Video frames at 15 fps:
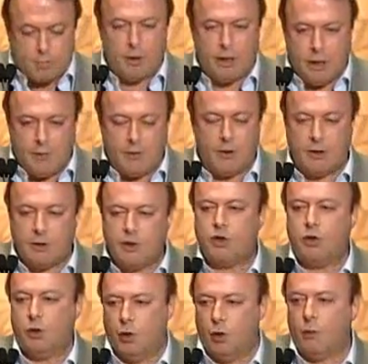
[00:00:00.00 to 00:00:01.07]
I don't
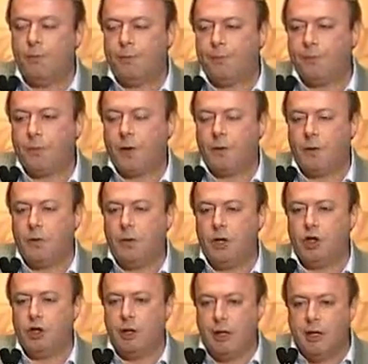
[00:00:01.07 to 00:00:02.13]
believe that it's true
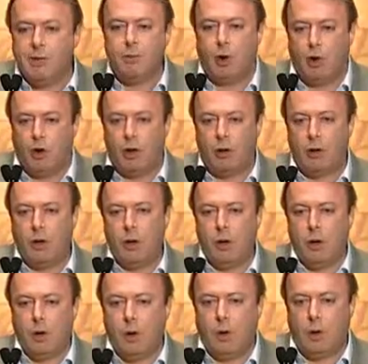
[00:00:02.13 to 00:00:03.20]
that religion is
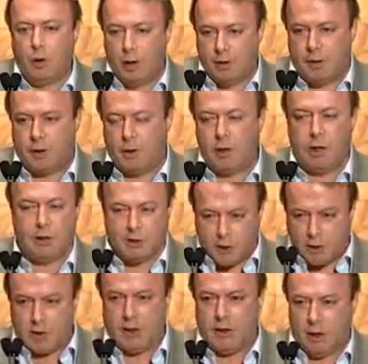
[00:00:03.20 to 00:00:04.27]
moral or
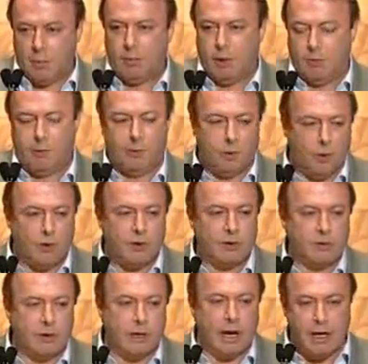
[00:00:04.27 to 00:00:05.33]
ethical. I certainly don't believe,
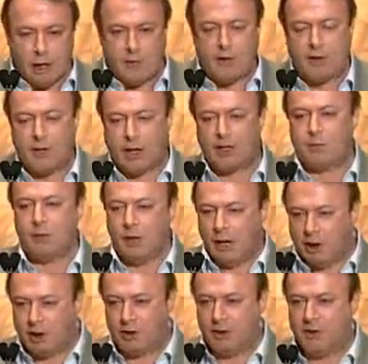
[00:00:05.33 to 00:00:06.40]
of course, that any of its
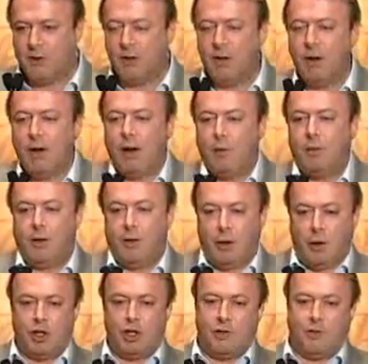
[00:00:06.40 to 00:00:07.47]
explanations
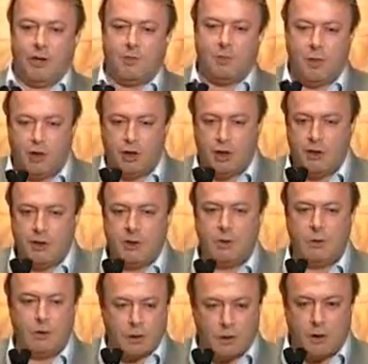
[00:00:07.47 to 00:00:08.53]
about the origin of our
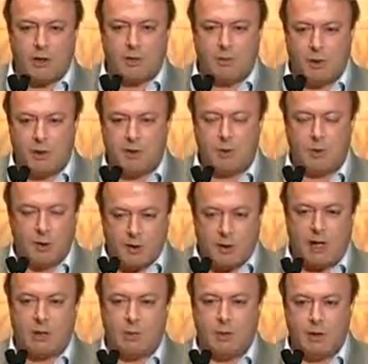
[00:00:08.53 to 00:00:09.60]
species or the
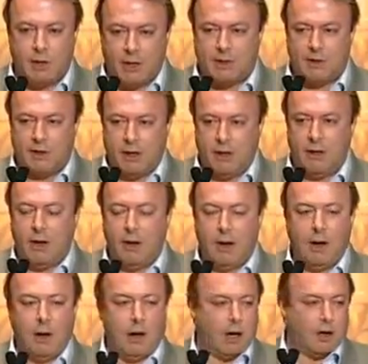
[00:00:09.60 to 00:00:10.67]
cosmos or its ultimate
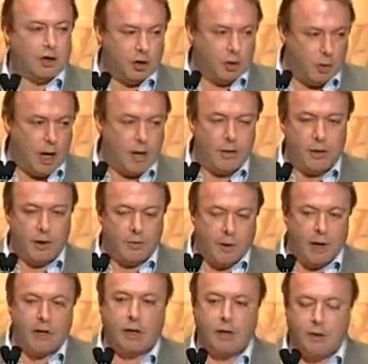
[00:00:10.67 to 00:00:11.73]
destiny are true either.